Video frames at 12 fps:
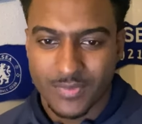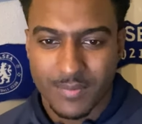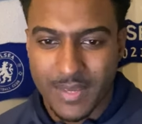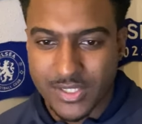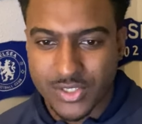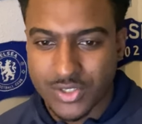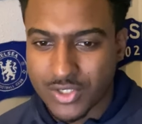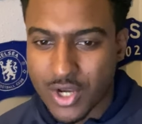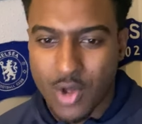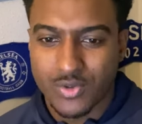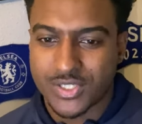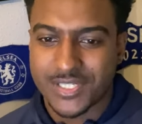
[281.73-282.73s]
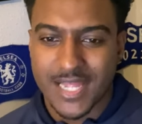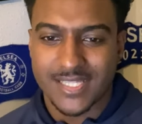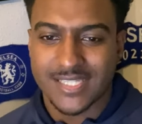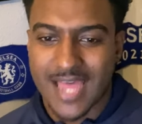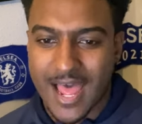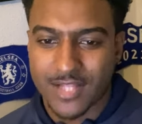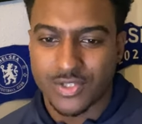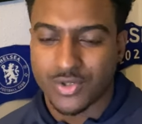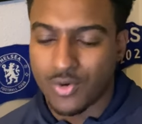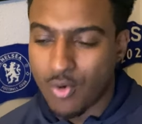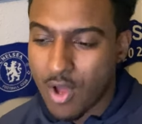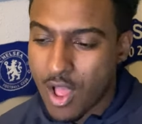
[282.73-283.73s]
Makes no sense at
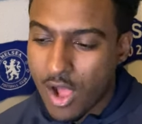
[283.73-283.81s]
all